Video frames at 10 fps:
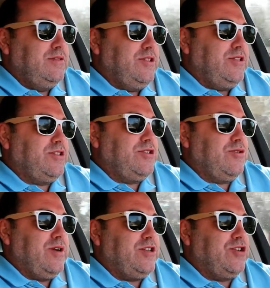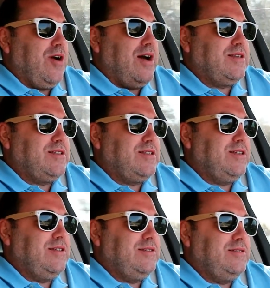to destroy
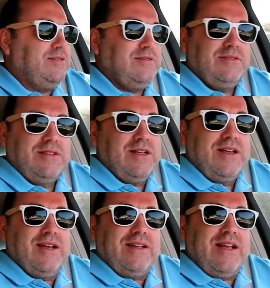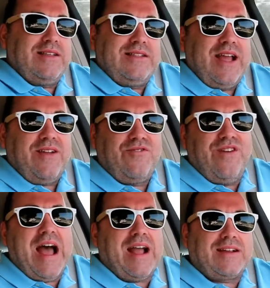trust. It doesn't take
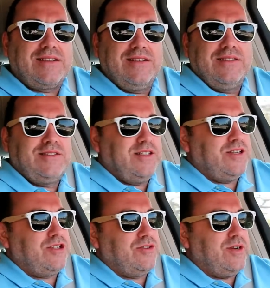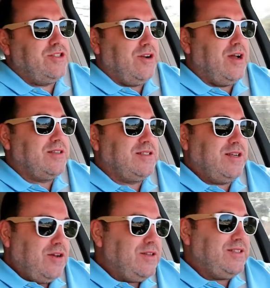fact to destroy trust.
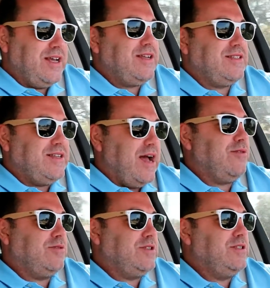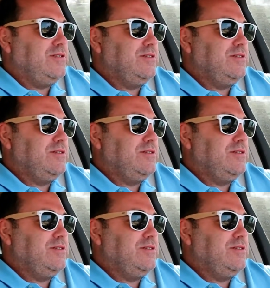It only takes doubt.